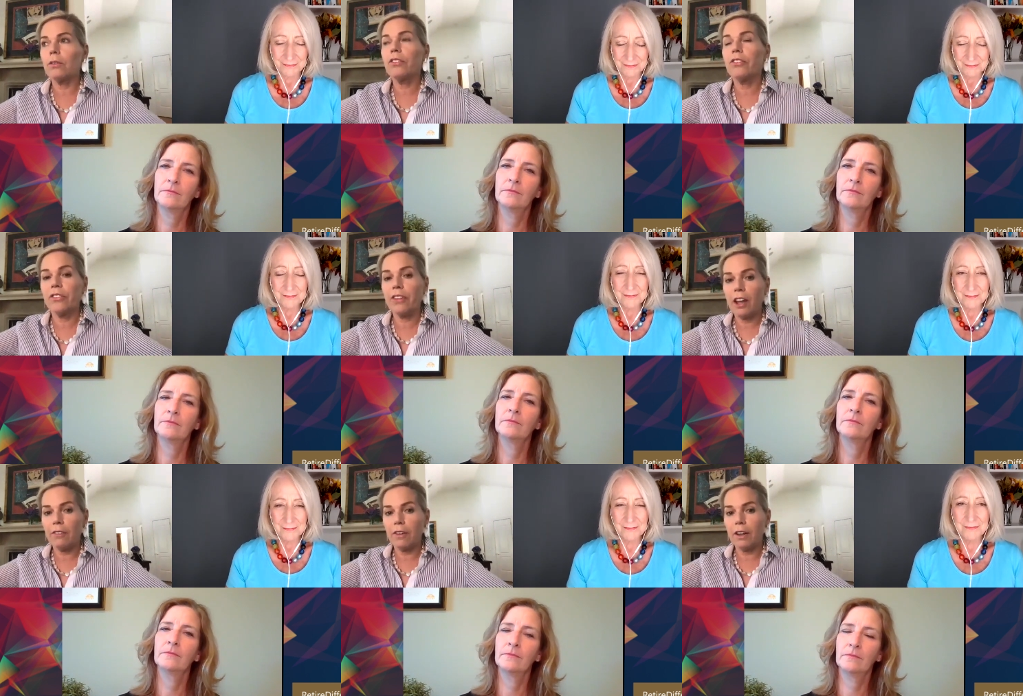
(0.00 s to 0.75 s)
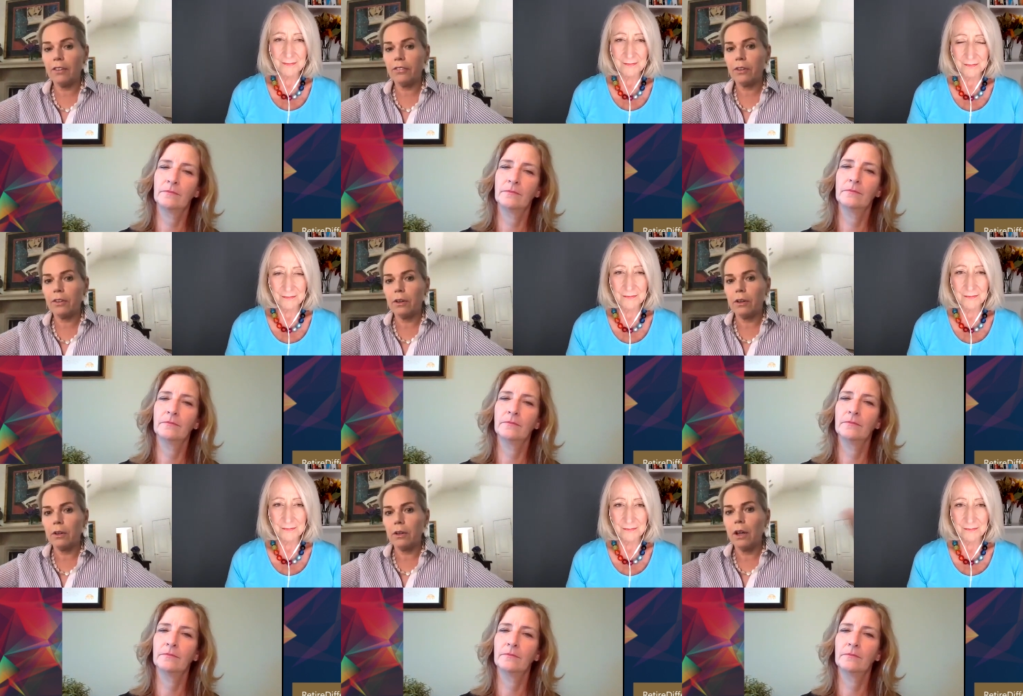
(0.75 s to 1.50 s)
Speaker 1: savings,
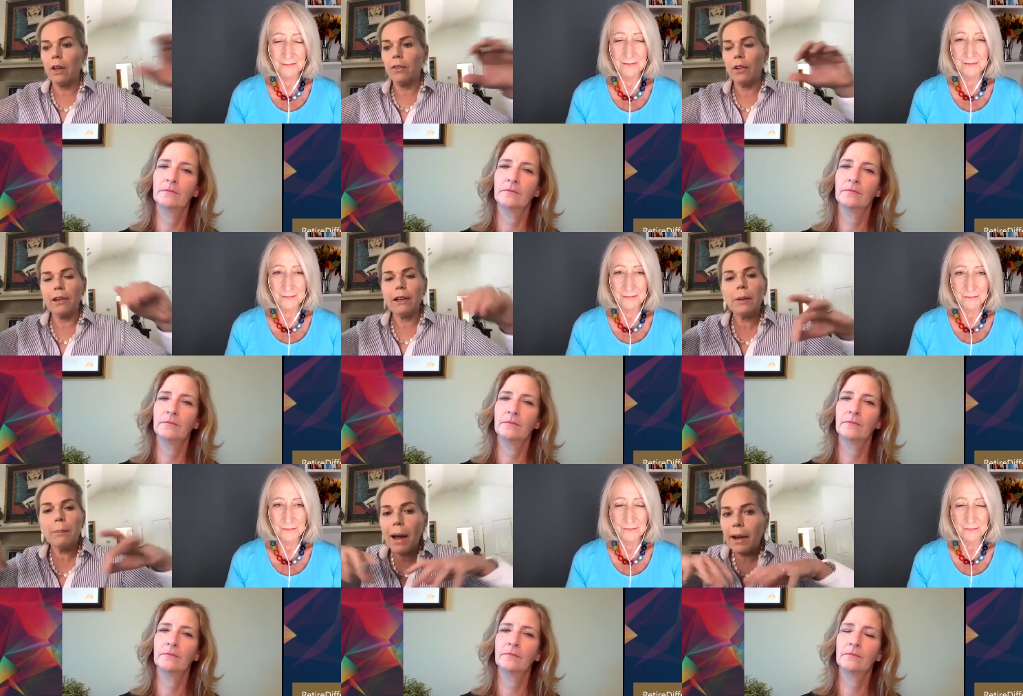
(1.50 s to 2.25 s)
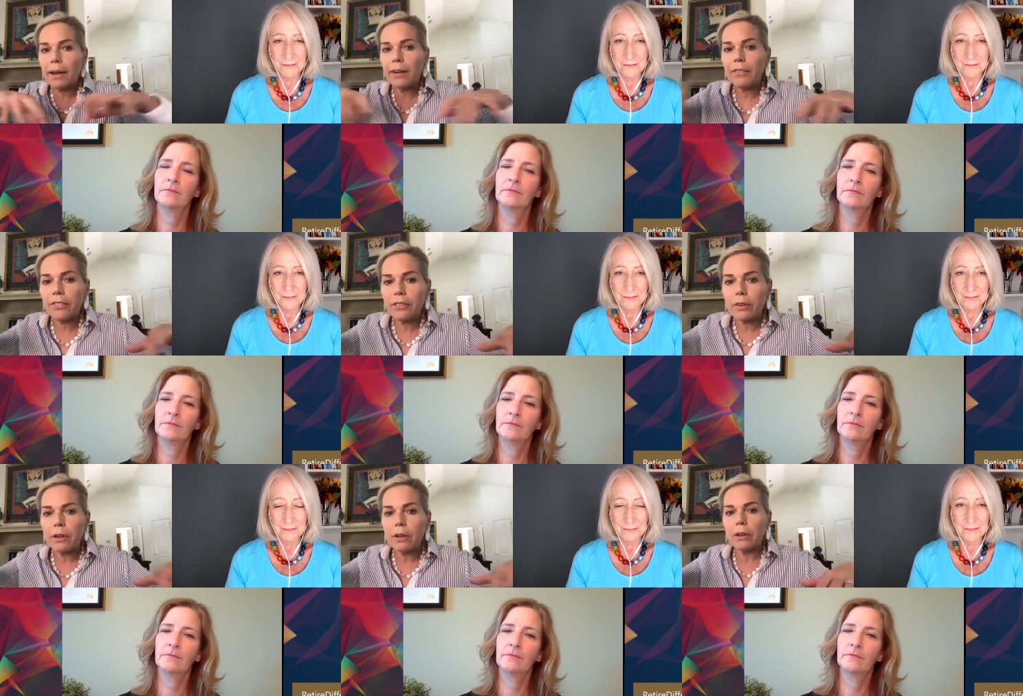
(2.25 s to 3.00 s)
and the little buckets
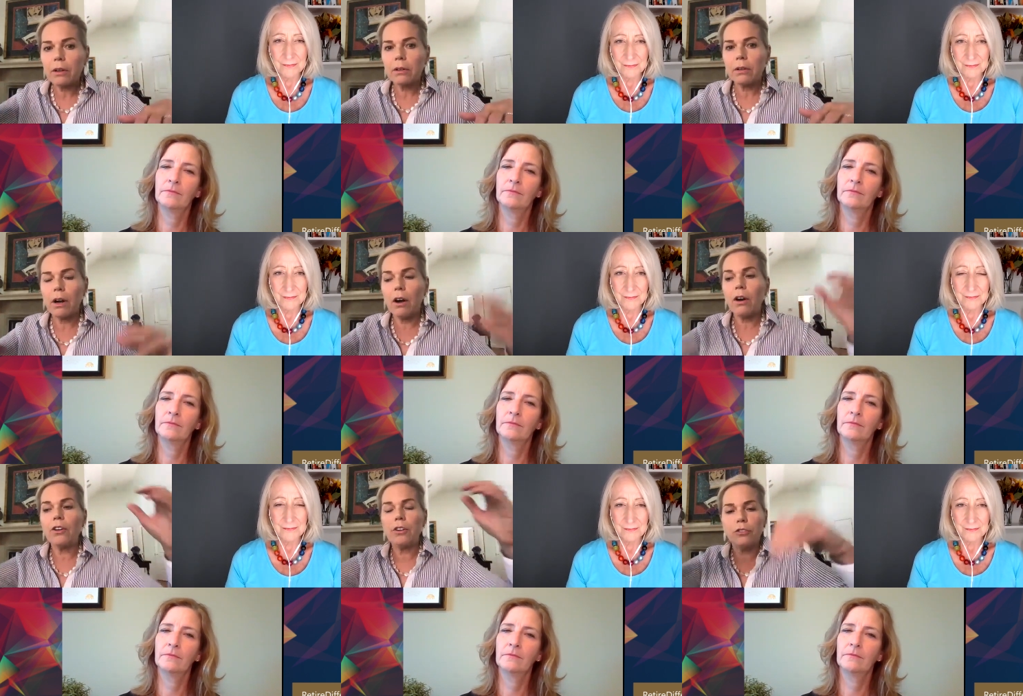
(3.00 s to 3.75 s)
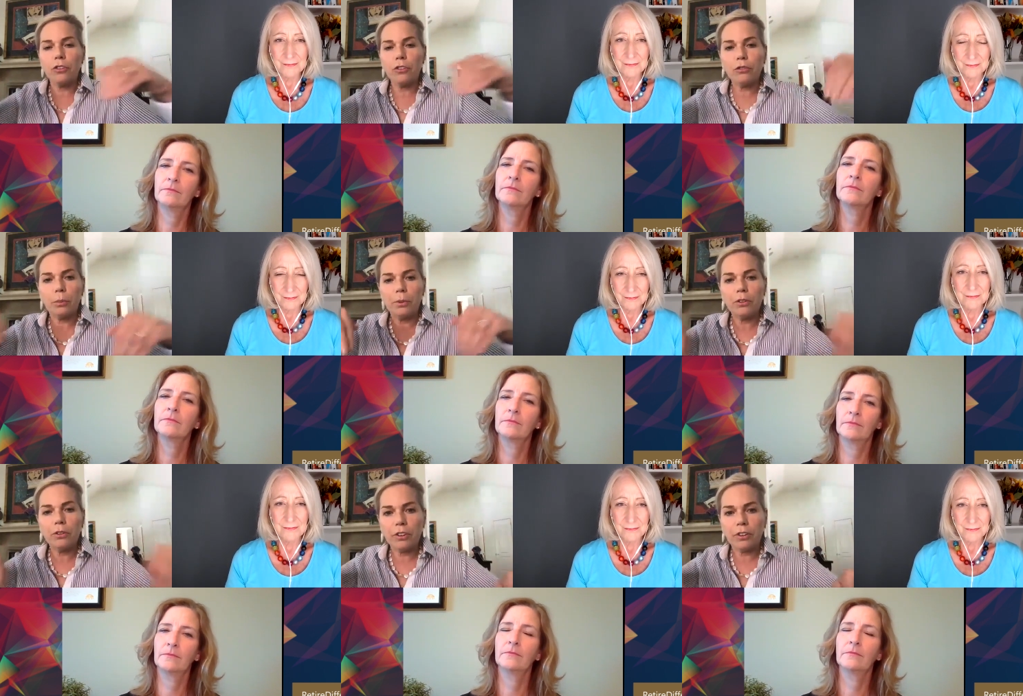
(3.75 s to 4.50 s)
are your
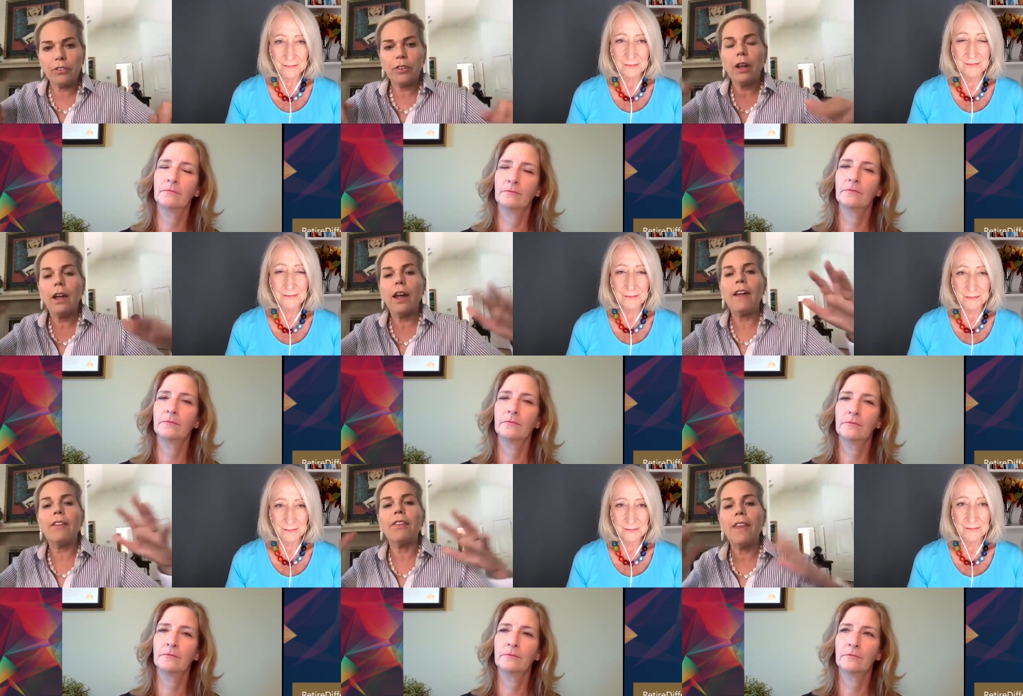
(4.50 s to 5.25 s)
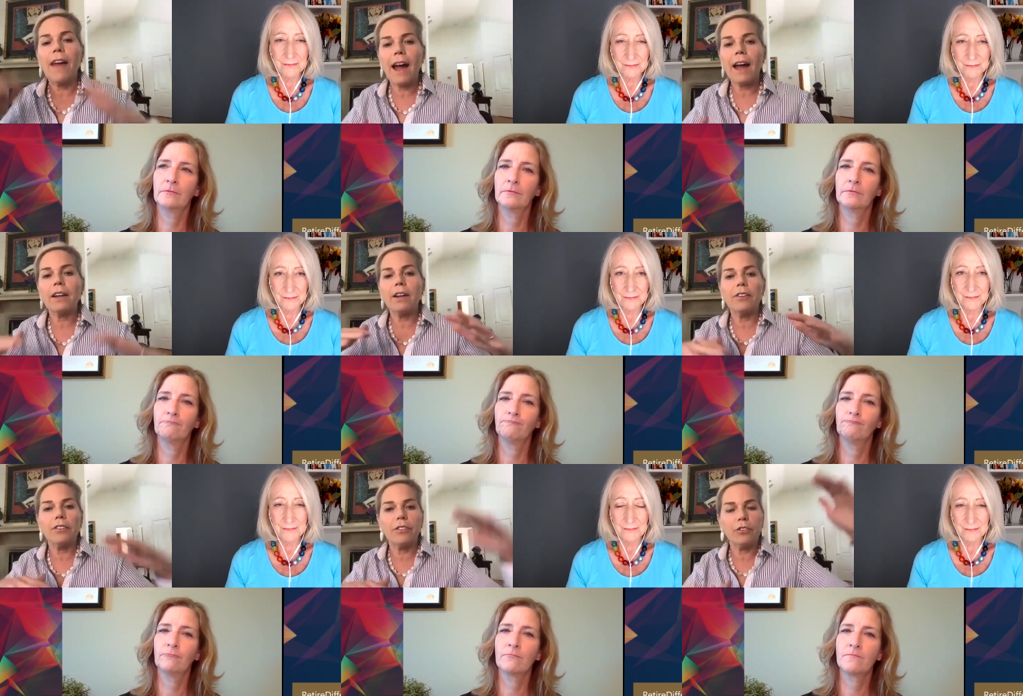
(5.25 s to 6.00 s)
distributions and that
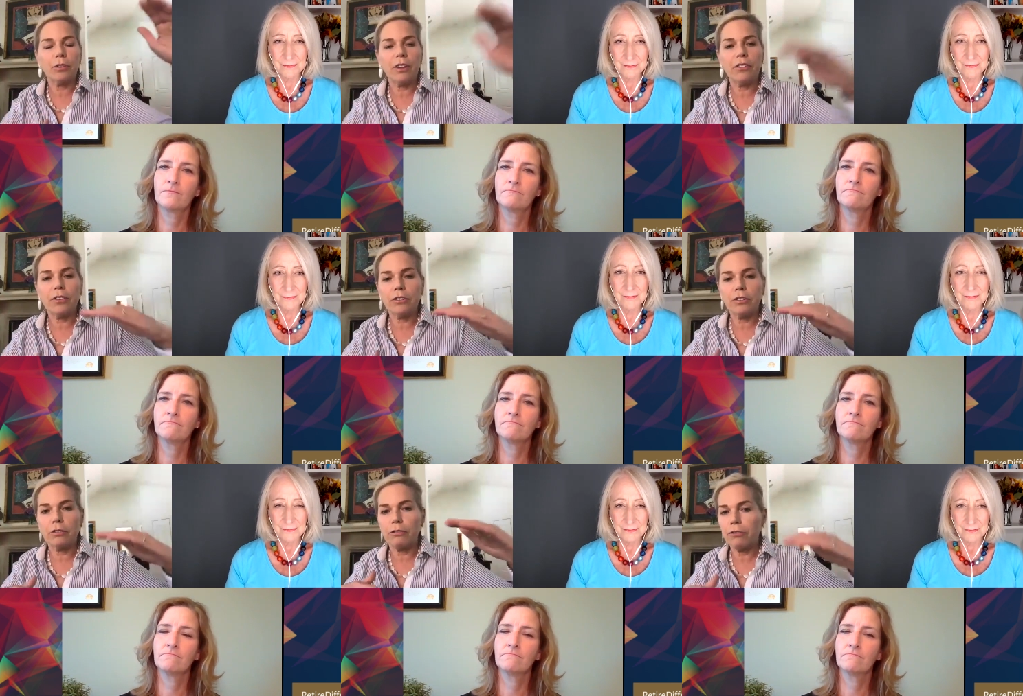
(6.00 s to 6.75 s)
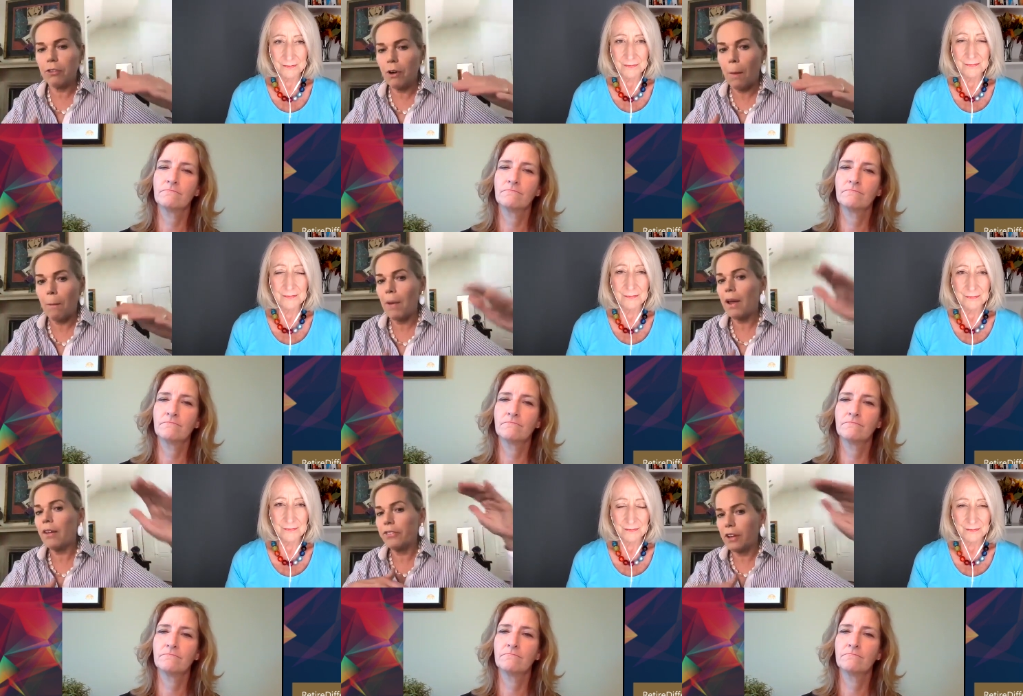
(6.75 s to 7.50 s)
is the transition from
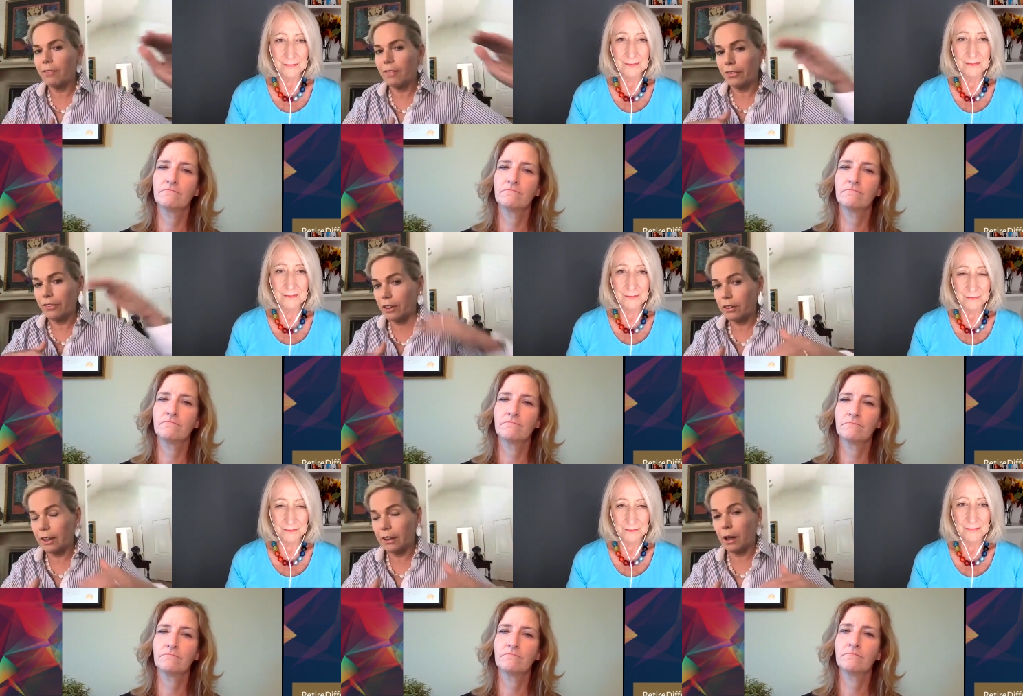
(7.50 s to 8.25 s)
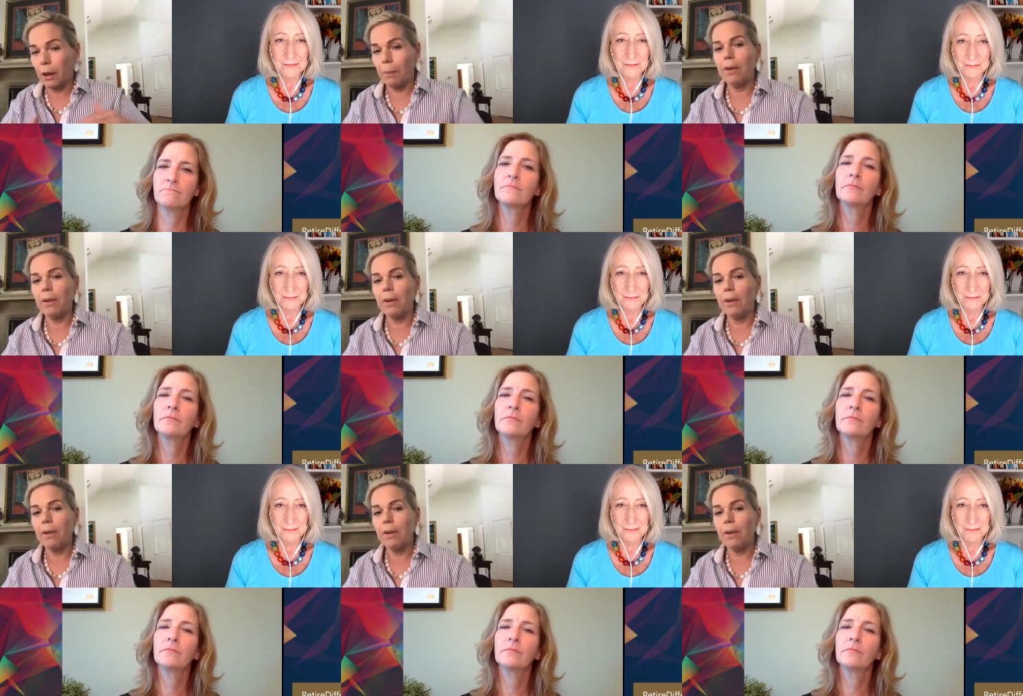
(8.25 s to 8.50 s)
savings into income.